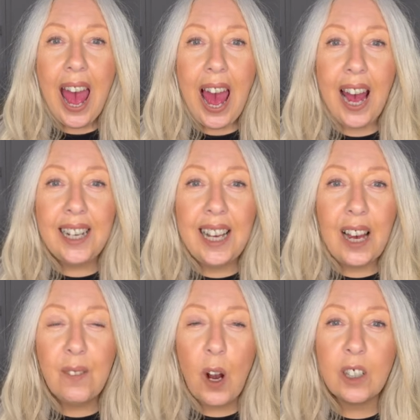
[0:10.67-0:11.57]
I
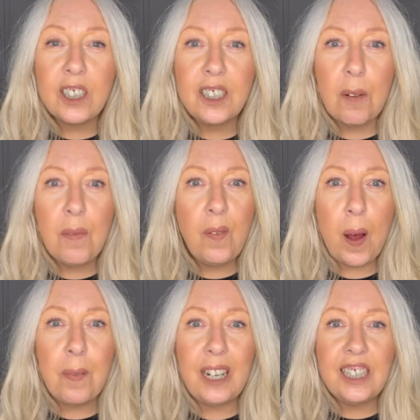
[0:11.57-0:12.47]
have got some
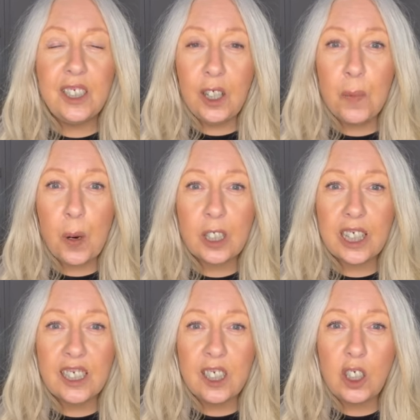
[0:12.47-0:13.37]
fabulous new
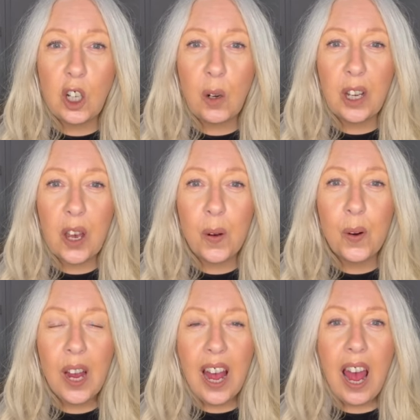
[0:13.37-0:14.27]
products to show
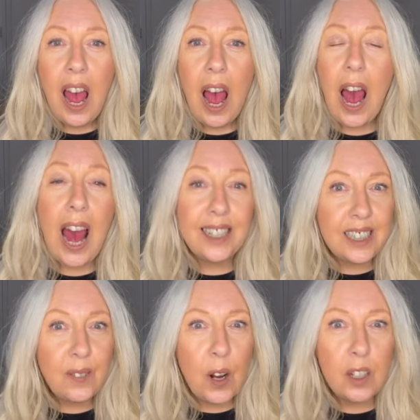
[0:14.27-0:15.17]
you and
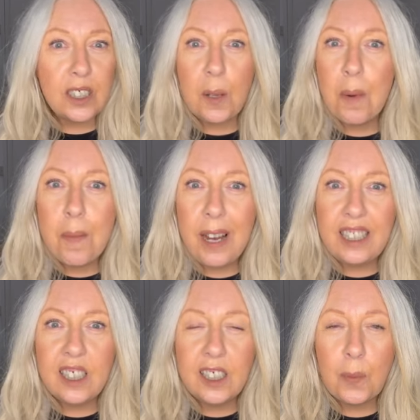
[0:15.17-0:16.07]
I've got some
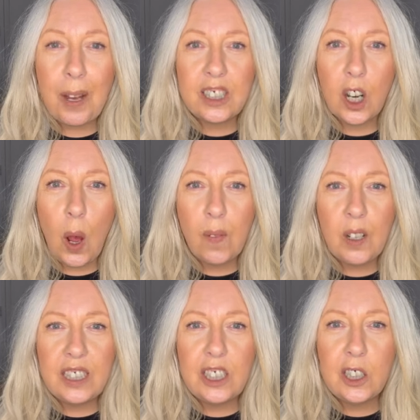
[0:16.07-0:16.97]
amazing special
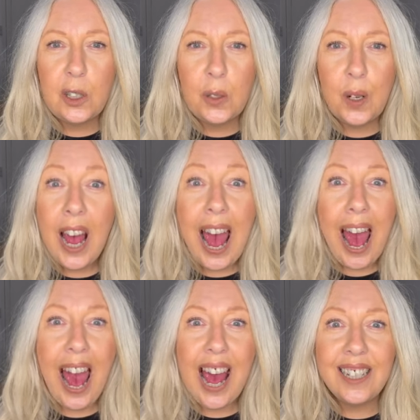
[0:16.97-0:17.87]
offers too
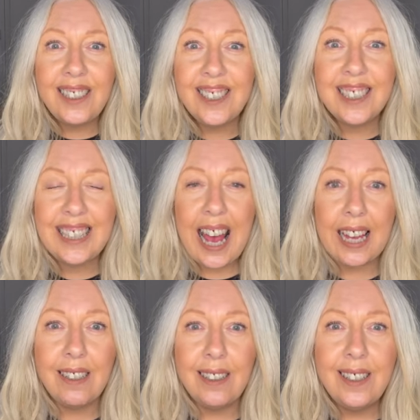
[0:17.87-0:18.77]
and a
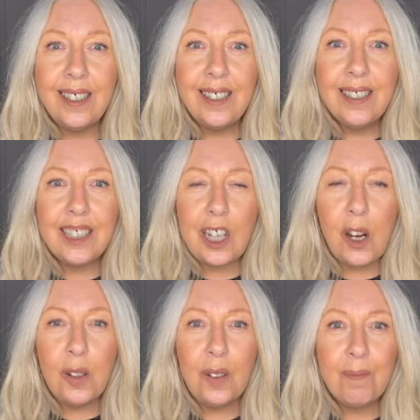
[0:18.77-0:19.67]
sale.
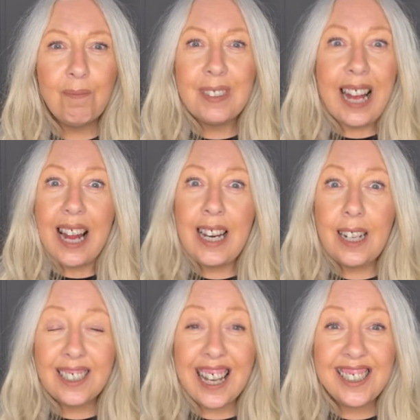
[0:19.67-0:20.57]
So
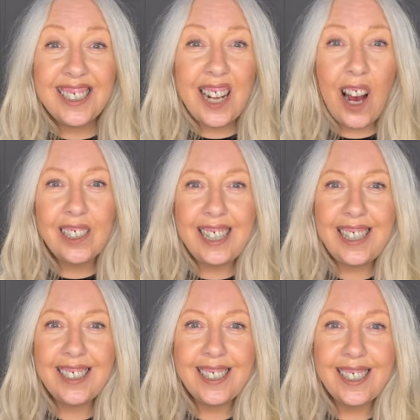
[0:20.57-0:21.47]
let's get started.